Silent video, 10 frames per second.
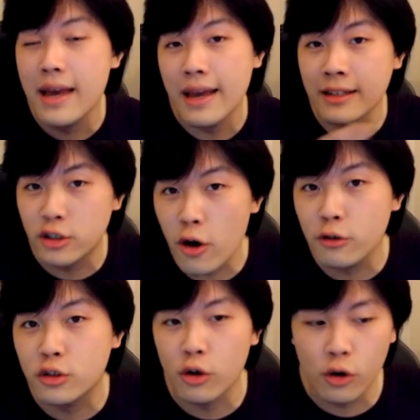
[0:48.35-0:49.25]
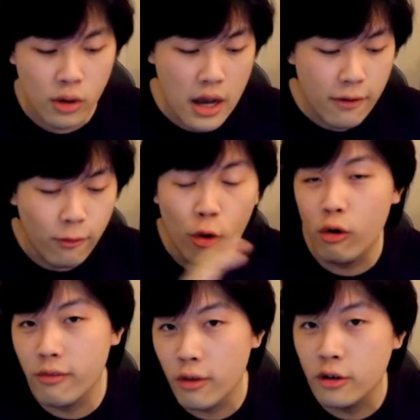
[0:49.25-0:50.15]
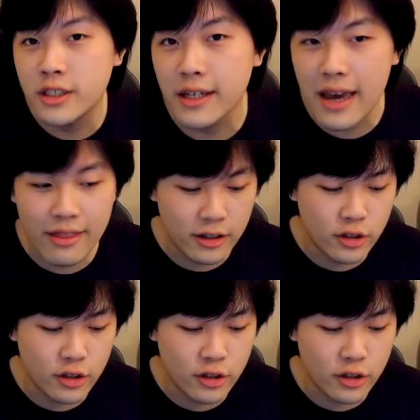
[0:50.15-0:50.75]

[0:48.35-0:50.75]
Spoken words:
in total for all of those together.